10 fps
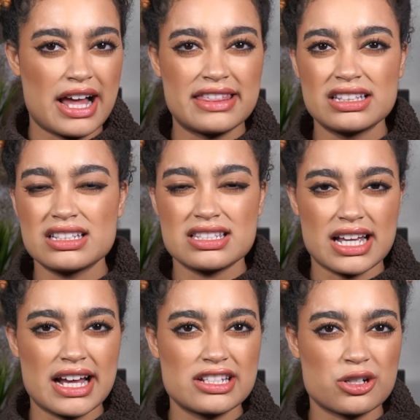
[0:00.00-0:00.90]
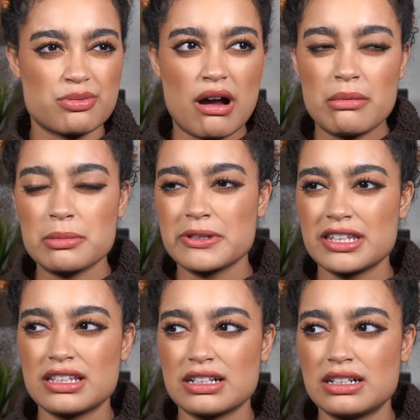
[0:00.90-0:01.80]
I think the sides are probably
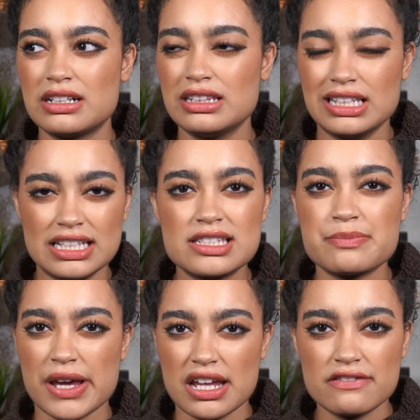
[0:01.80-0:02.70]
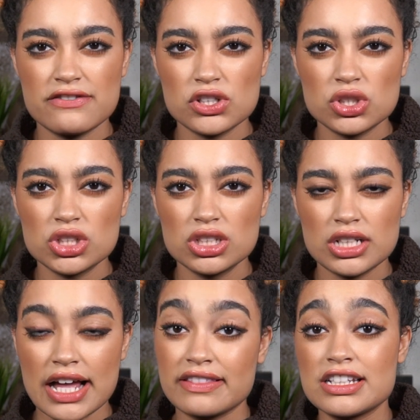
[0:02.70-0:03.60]
the least painful,
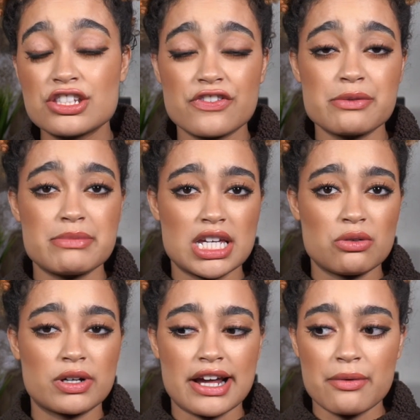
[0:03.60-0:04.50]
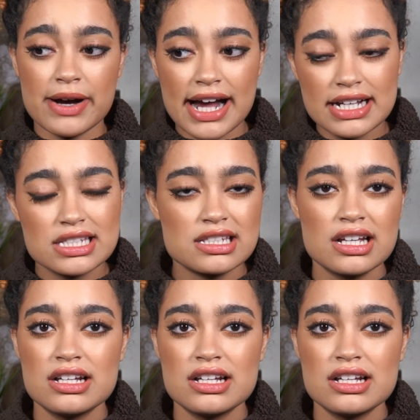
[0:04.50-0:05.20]
at least for me when I wax.